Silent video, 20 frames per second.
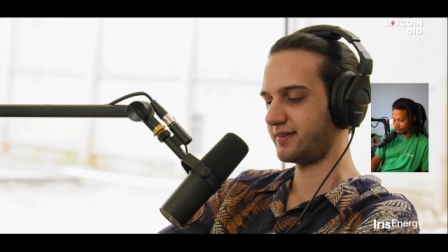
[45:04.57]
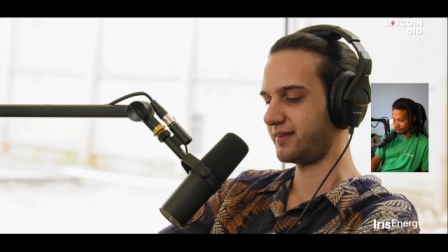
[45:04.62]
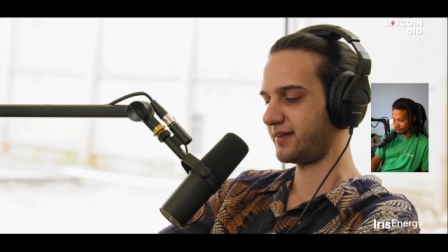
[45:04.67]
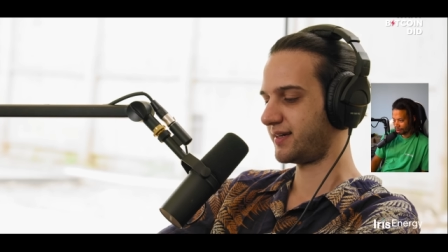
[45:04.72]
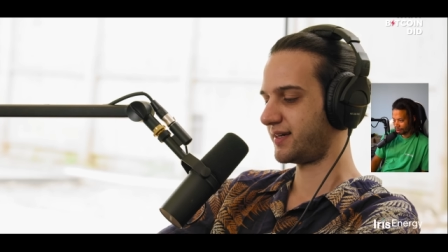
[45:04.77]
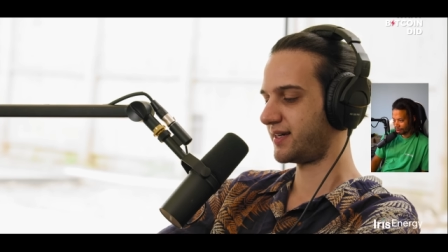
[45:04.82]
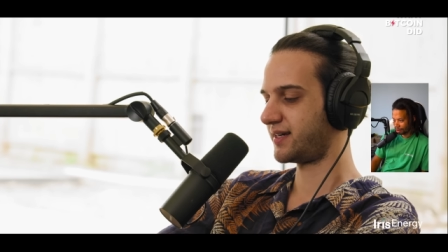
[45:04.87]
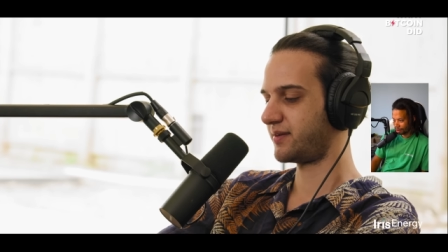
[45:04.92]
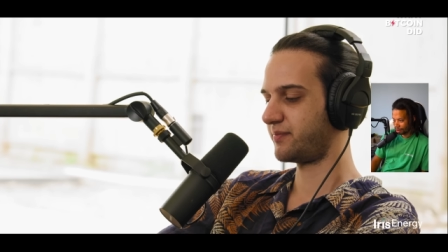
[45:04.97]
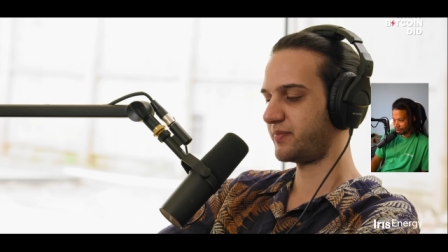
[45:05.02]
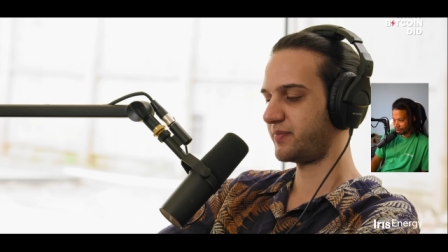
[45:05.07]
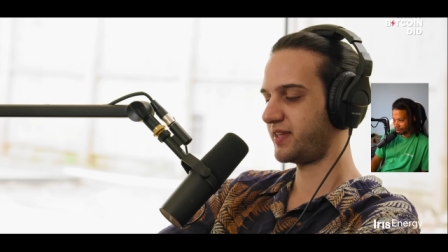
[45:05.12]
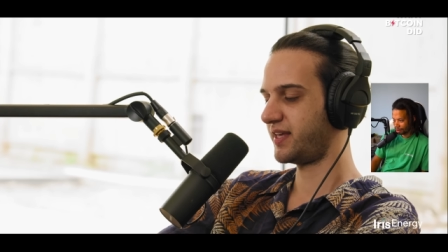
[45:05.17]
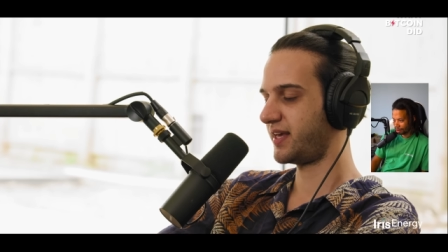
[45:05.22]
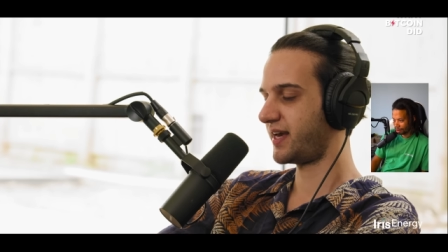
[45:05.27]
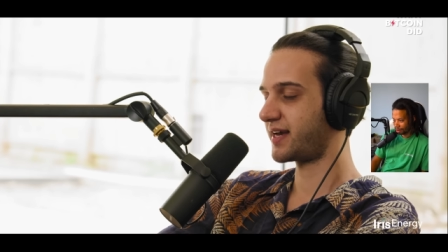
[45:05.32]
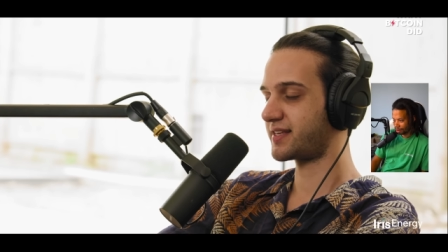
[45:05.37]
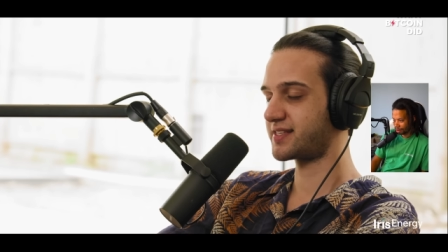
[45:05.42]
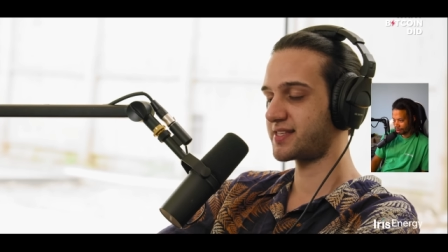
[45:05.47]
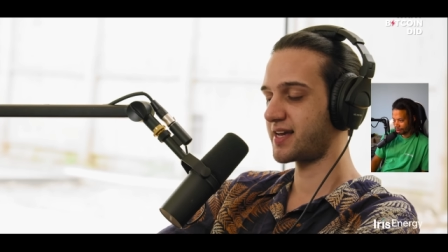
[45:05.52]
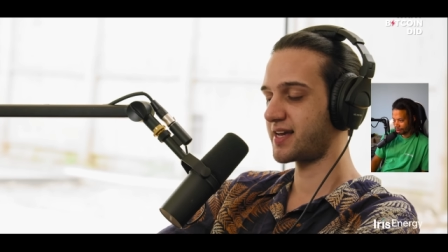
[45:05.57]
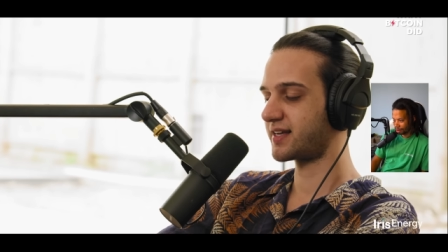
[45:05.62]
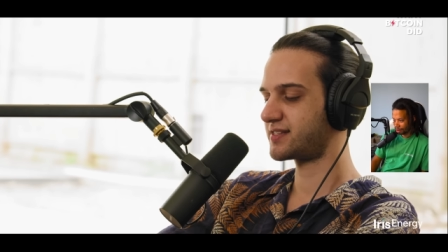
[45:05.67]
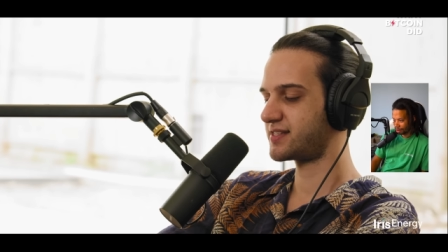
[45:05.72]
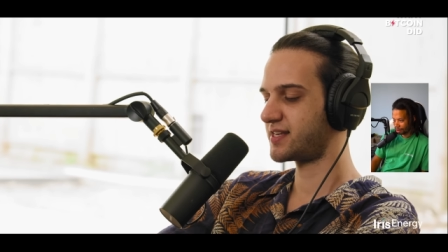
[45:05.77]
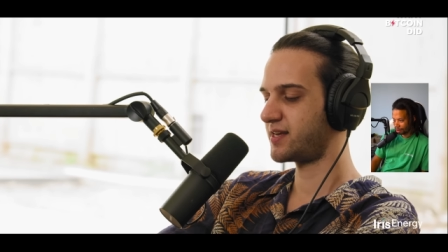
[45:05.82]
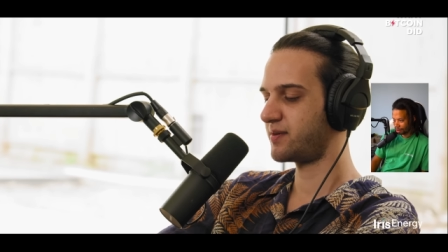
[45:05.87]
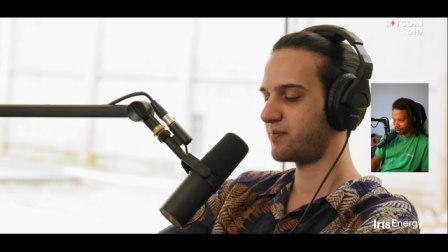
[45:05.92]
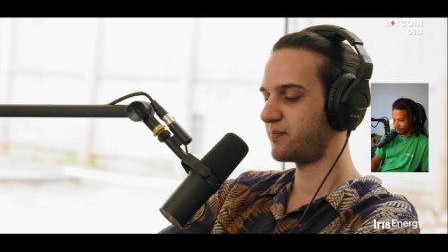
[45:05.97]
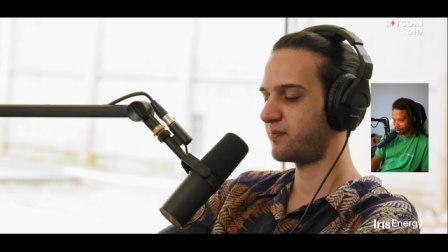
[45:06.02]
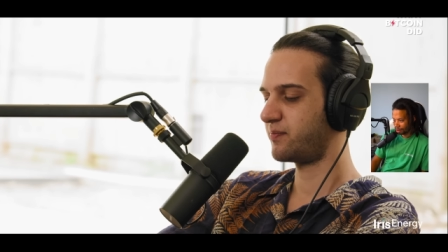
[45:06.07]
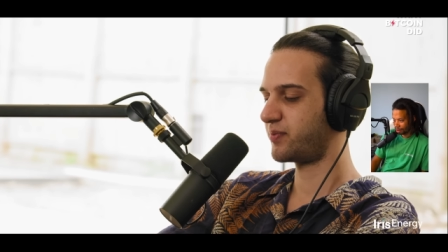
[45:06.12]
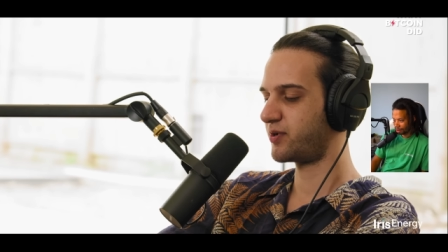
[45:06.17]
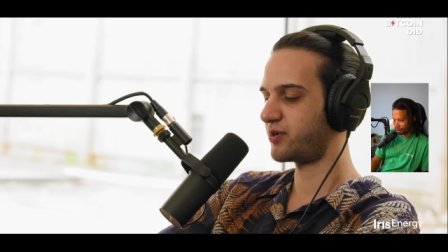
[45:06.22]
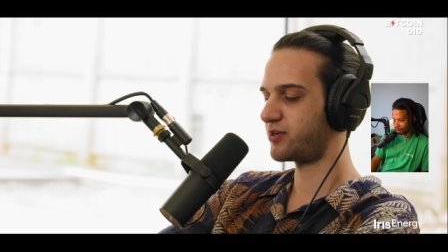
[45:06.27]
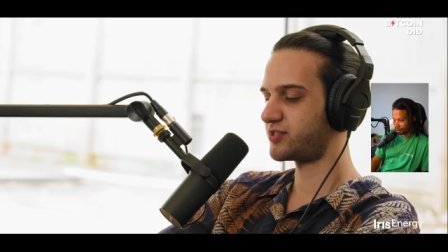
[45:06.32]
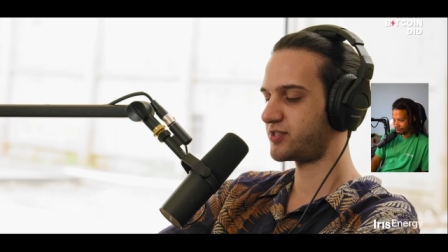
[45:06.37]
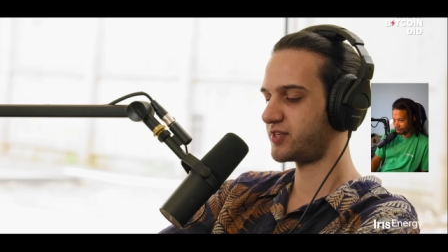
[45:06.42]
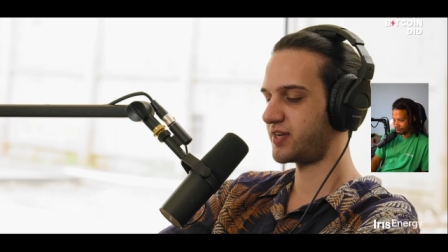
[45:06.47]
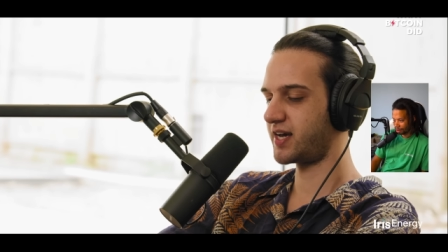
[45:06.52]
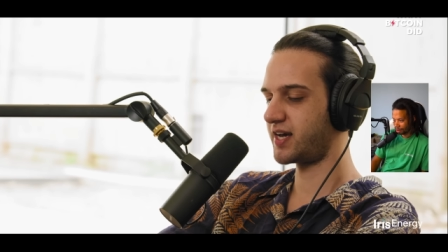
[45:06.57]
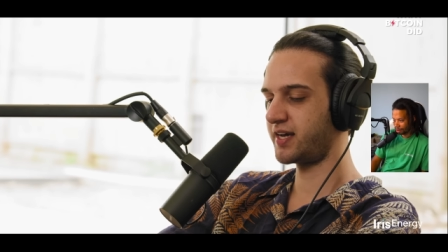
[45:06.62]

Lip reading: Yeah, I'm the exact same person.